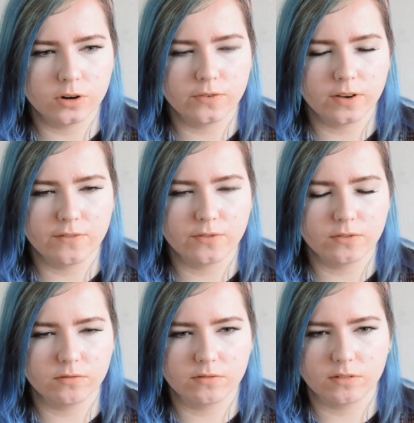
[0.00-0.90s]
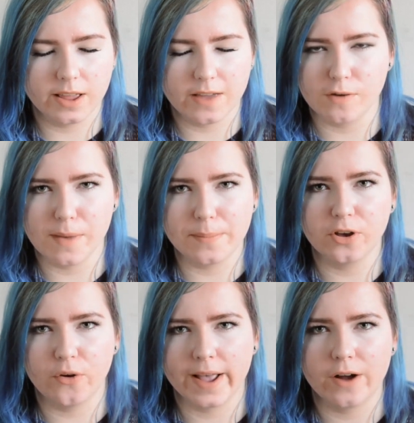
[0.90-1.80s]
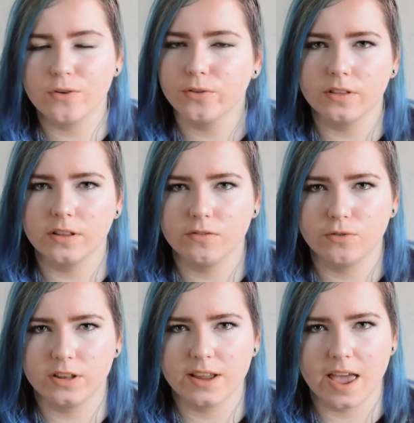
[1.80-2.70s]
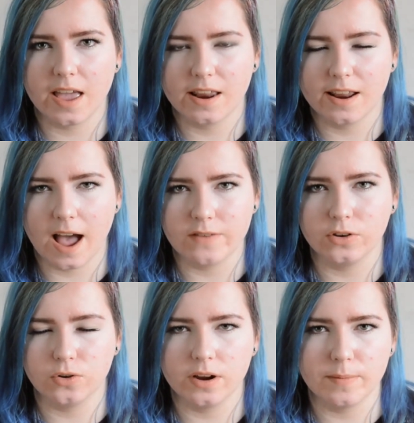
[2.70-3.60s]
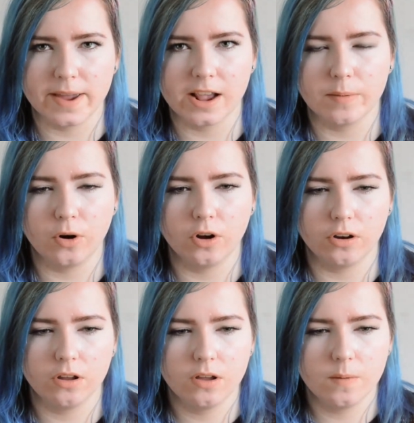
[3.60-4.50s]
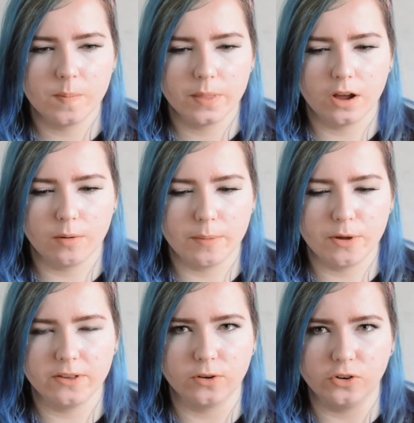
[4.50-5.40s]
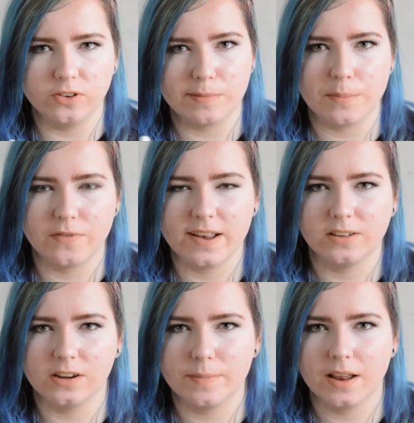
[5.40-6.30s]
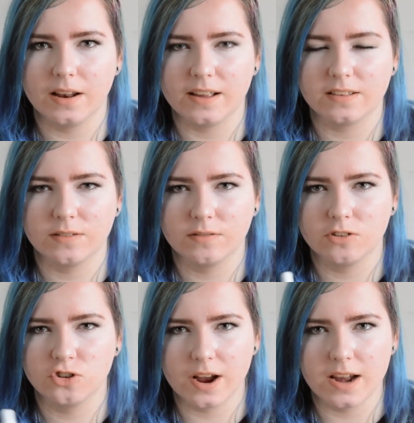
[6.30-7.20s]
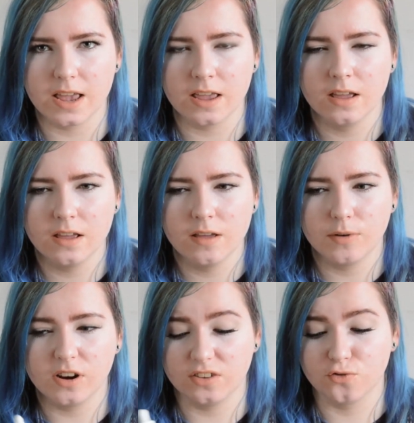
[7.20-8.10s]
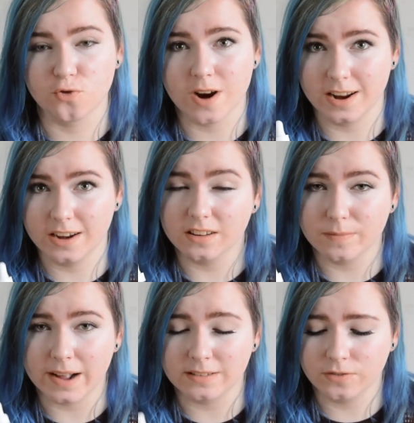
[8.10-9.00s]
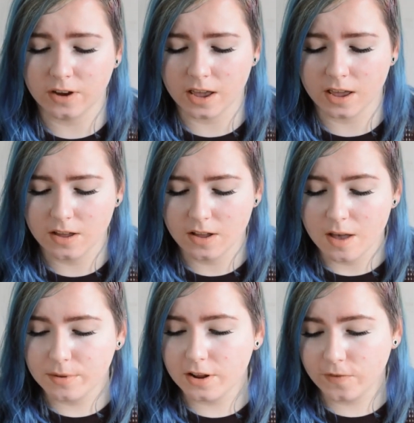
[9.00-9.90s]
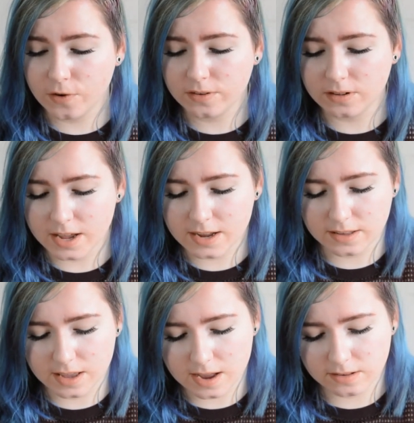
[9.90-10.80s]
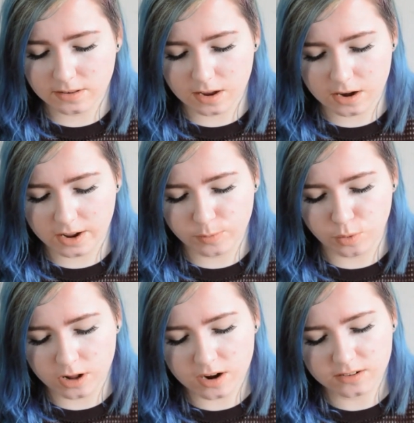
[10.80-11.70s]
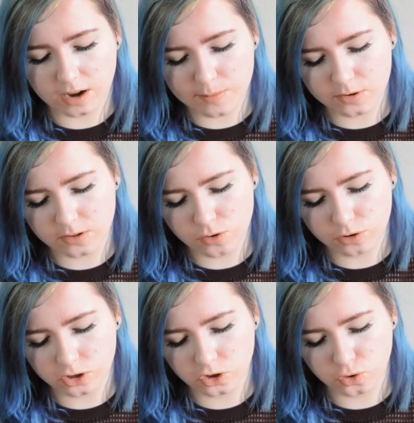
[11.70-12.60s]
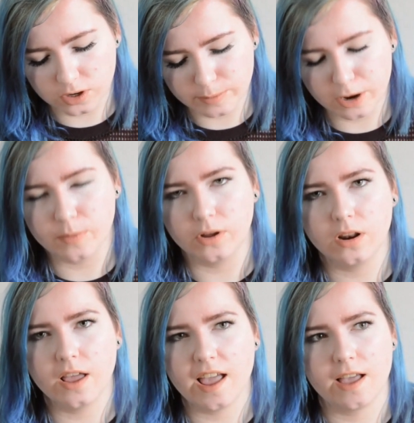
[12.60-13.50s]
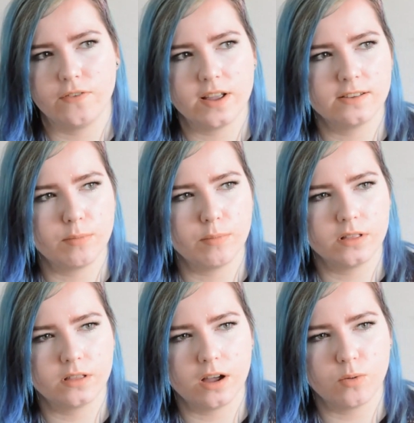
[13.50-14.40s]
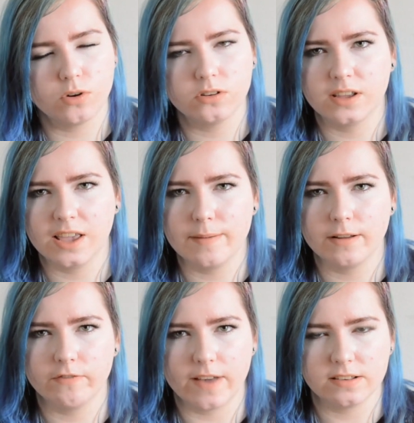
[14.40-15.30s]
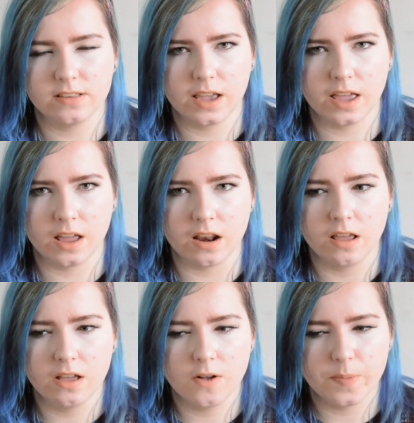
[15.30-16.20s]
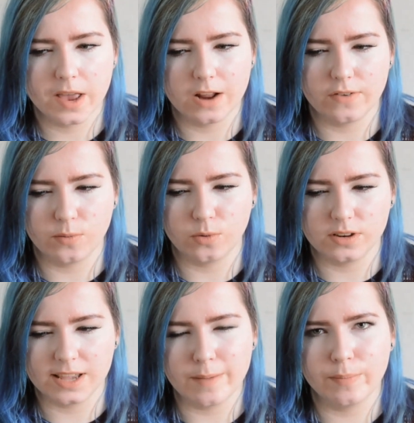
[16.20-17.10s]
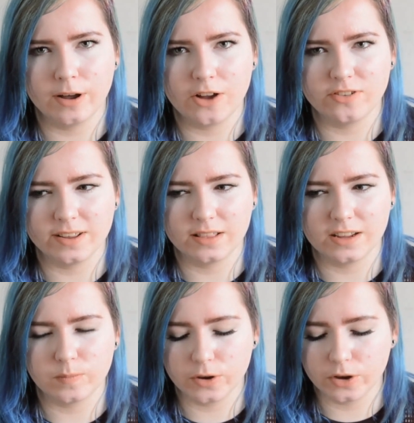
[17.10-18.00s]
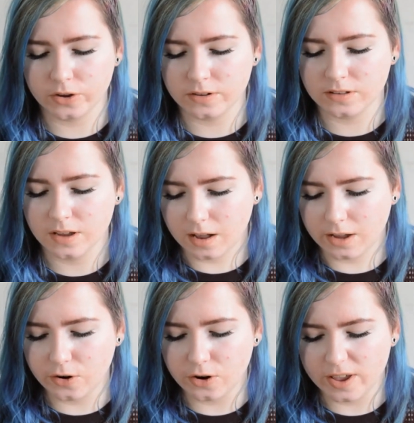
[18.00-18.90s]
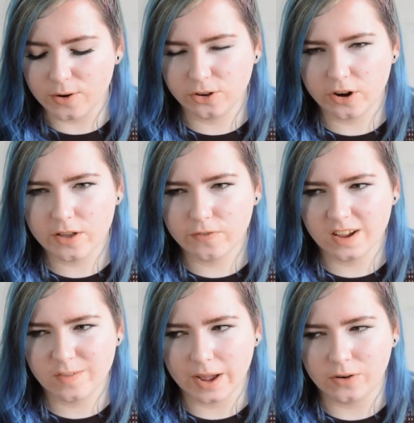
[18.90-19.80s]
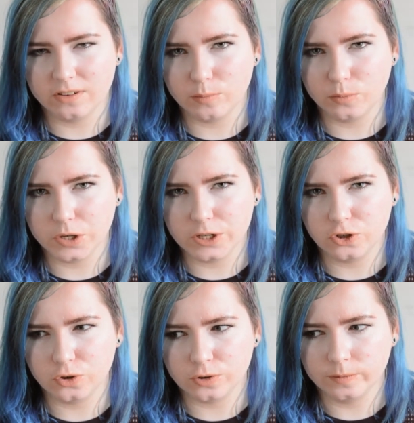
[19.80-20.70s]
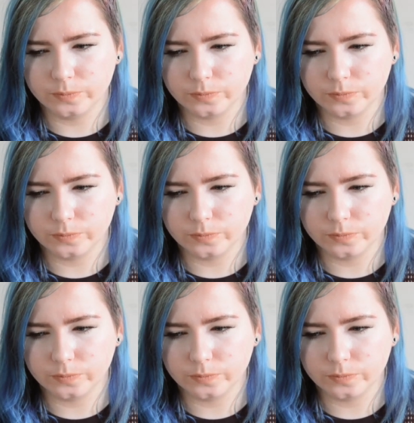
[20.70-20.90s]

if I'm maybe going out for the day and I haven't got any makeup on, I'll put this on just to make my face look a bit less shiny because it really does mattify. But it feels nice. It is a nice product. I'm just not sure at the moment if it's something that I want to keep investing in and if I want to keep purchasing this, because I don't know, it was only £5 I'm pretty sure,